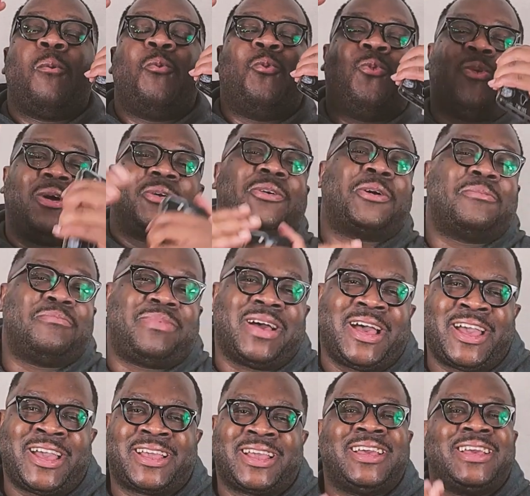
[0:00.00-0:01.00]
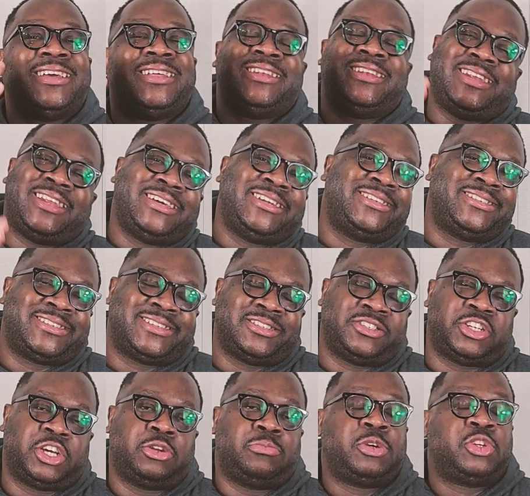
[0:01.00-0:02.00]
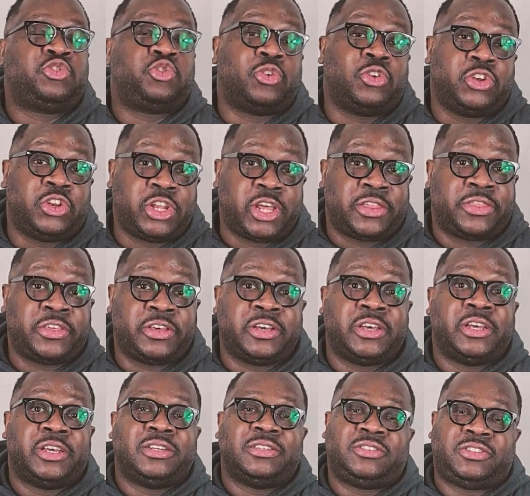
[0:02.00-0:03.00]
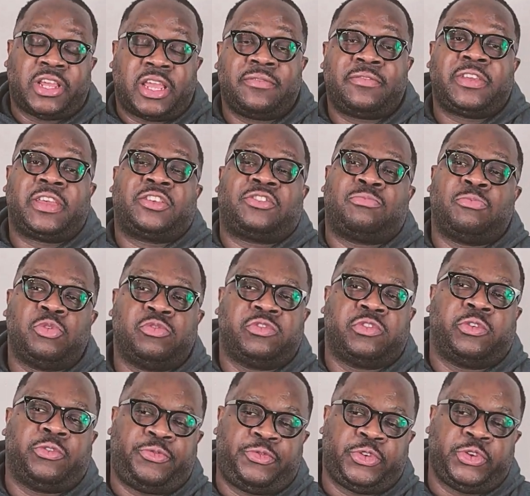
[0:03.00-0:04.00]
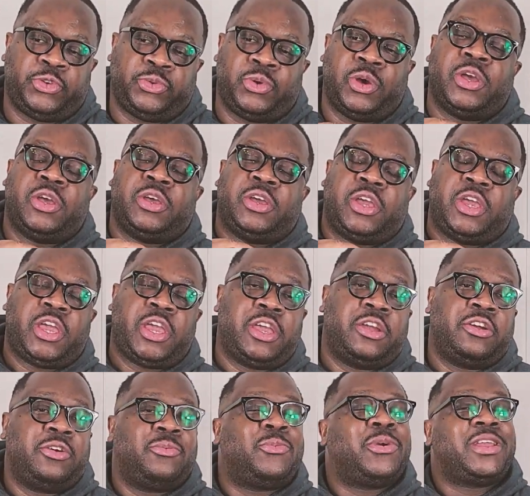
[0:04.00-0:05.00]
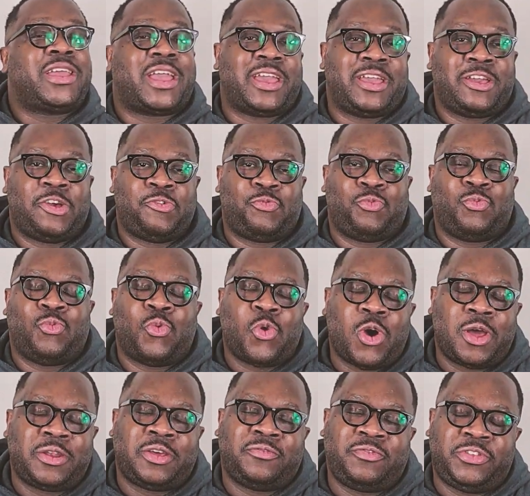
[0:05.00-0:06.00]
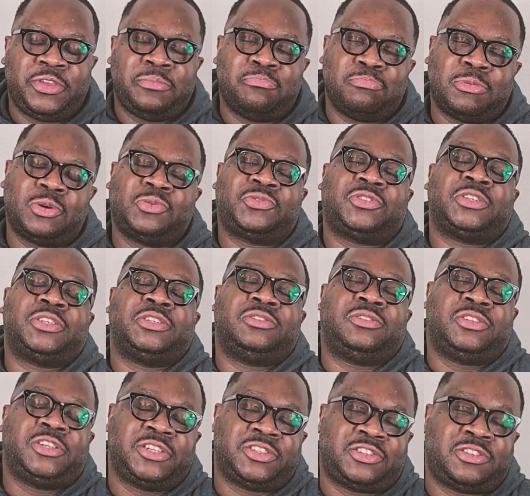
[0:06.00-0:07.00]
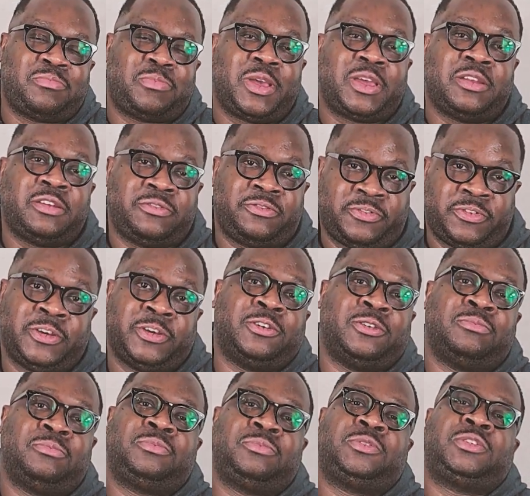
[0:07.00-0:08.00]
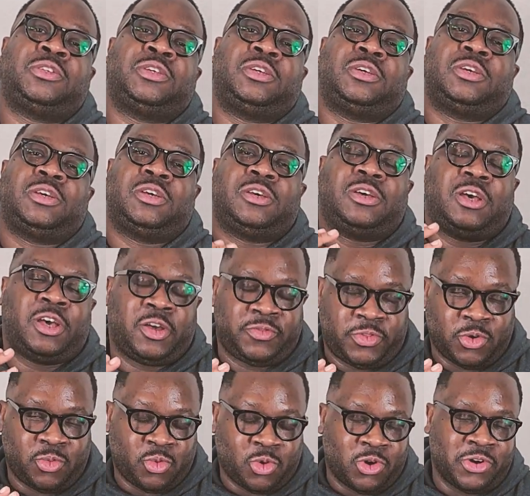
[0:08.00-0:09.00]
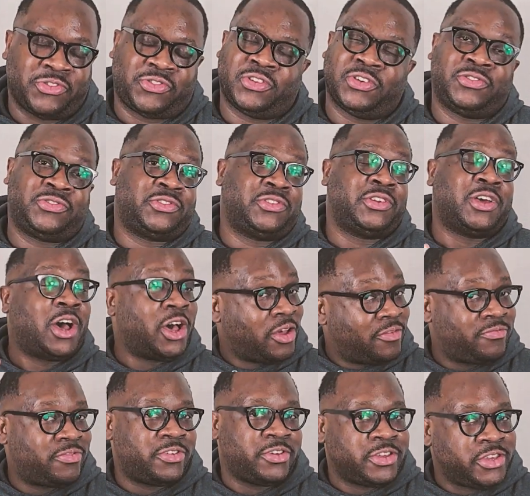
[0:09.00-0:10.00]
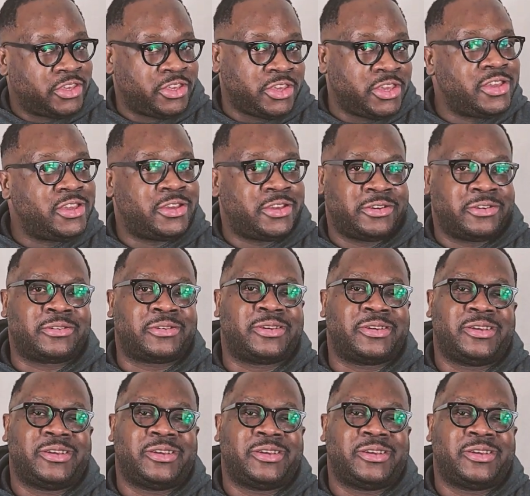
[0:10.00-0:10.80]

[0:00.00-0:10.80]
Welcome back, ladies and gentlemen, to another JVS movie review. Here we have one of the most anticipated films of the award season of the year.